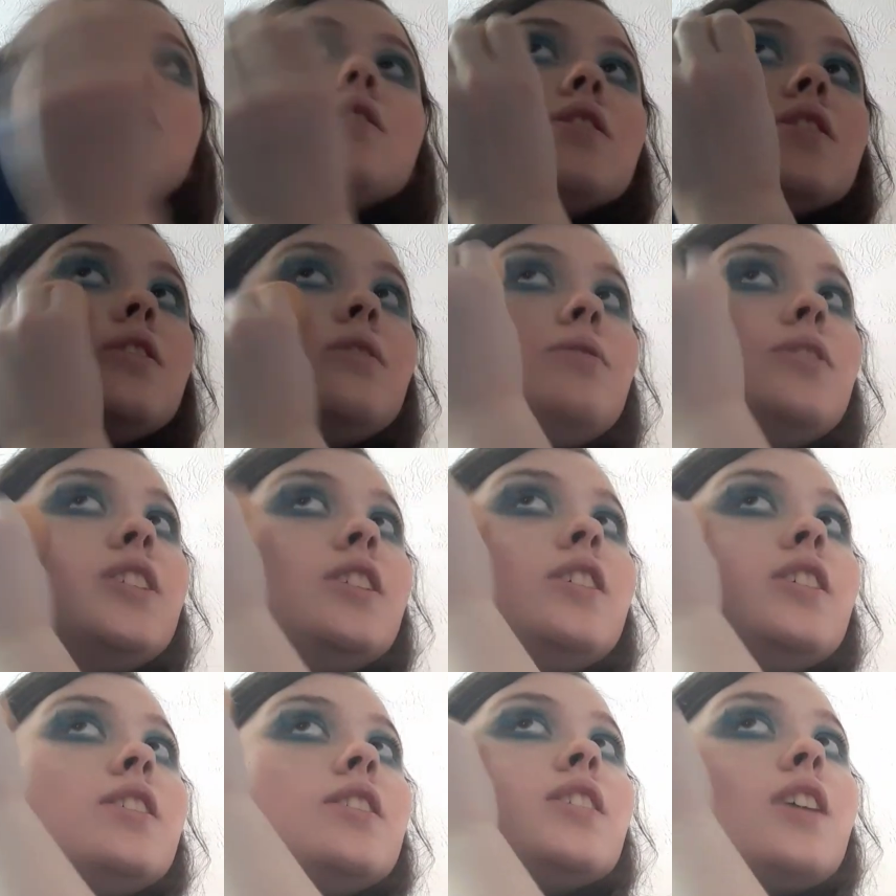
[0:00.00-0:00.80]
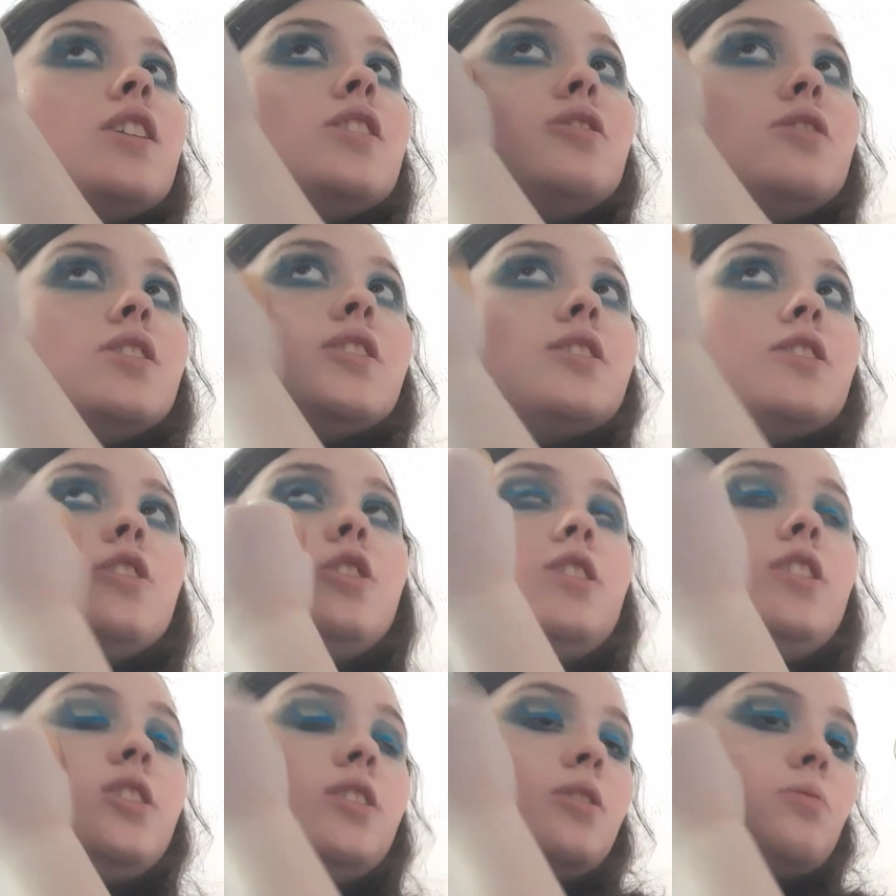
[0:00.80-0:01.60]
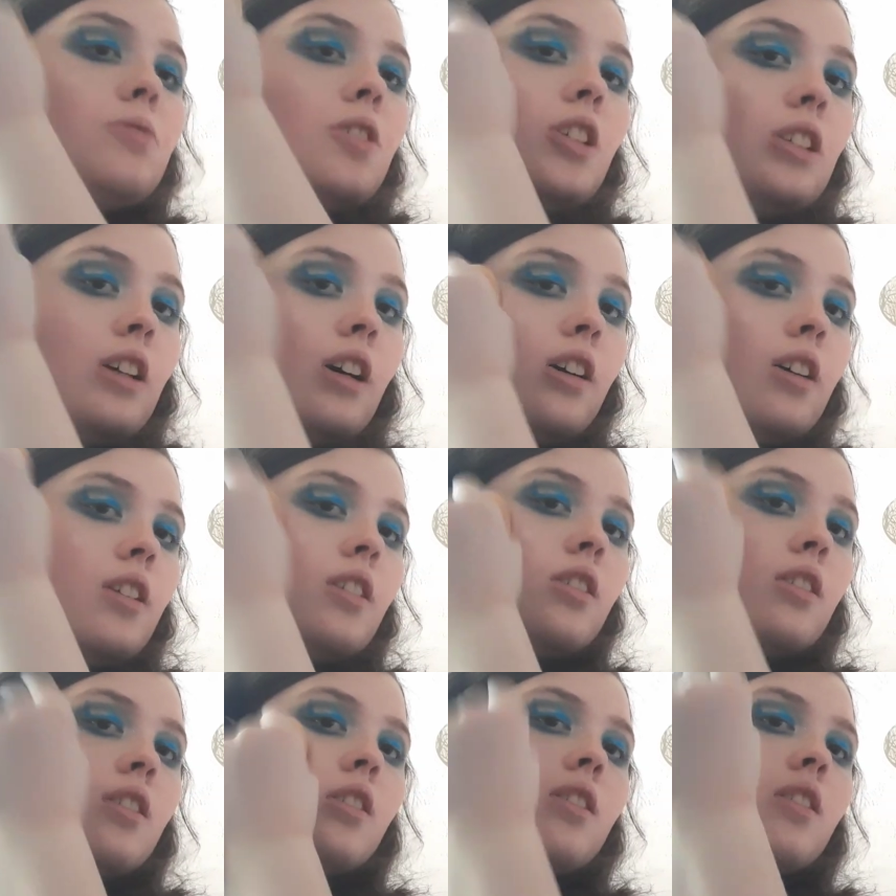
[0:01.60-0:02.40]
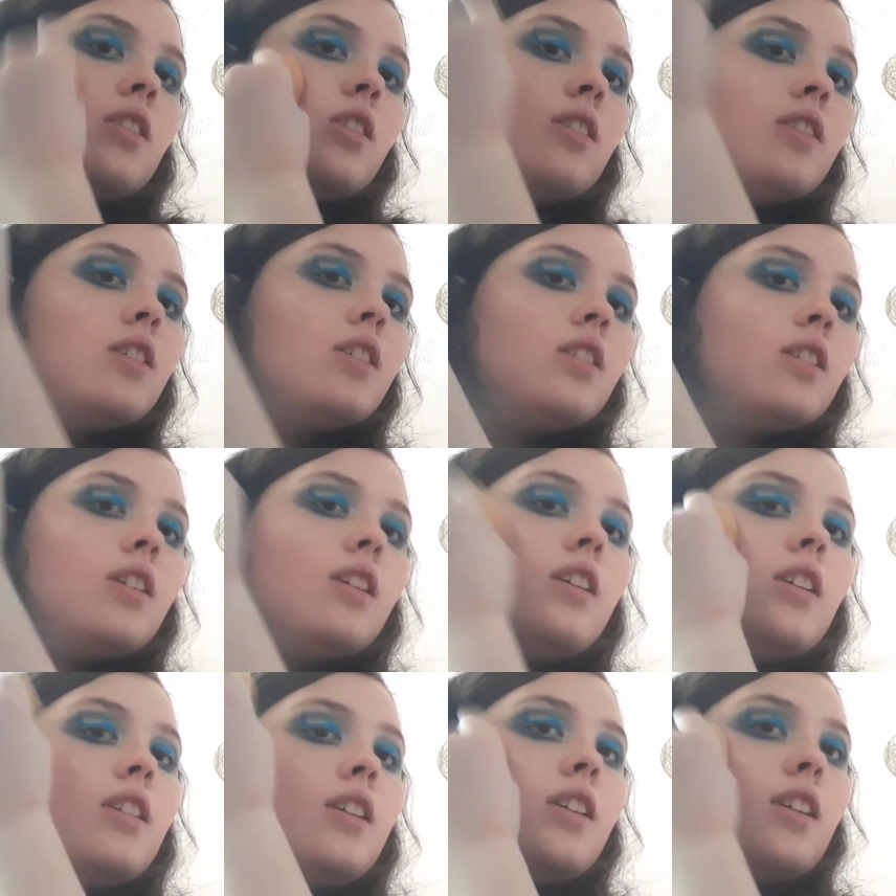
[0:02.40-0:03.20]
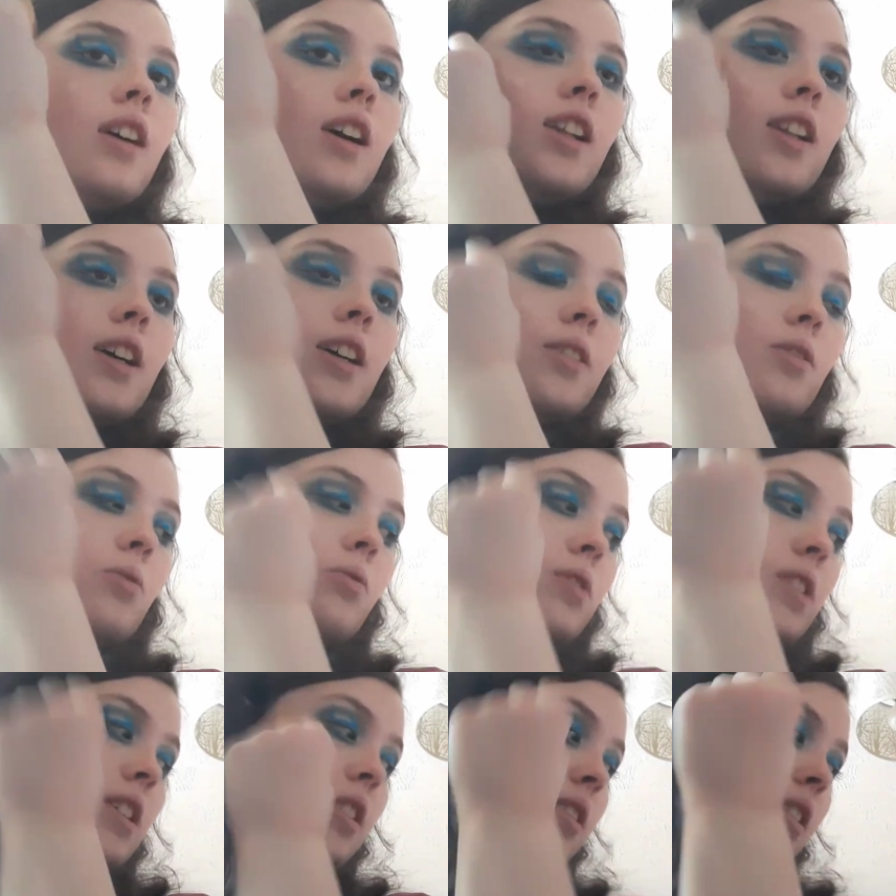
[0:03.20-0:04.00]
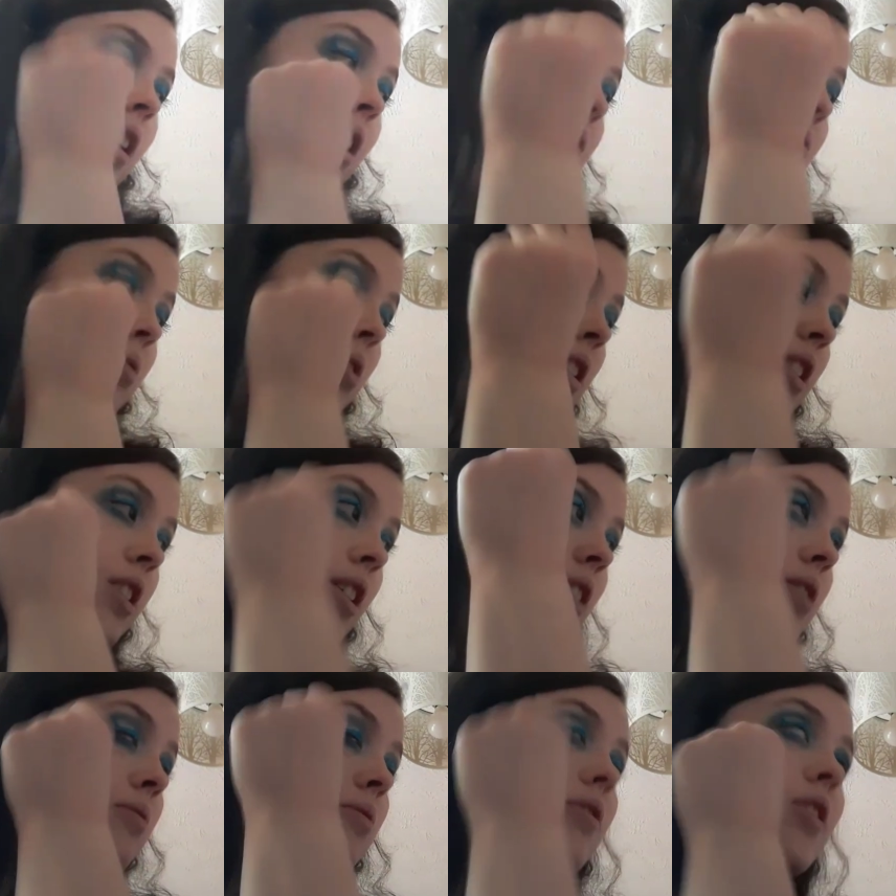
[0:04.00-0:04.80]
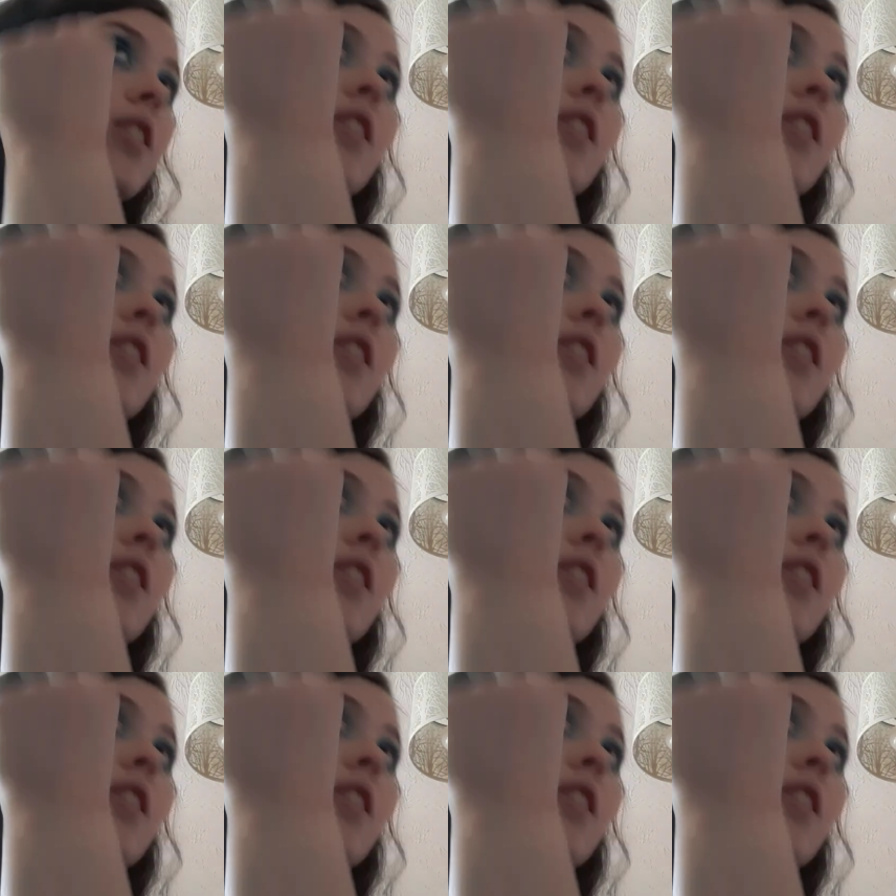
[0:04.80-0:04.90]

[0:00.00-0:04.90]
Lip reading: It's a very nice colour, it's the shade Spotlight. I like all these goldy toned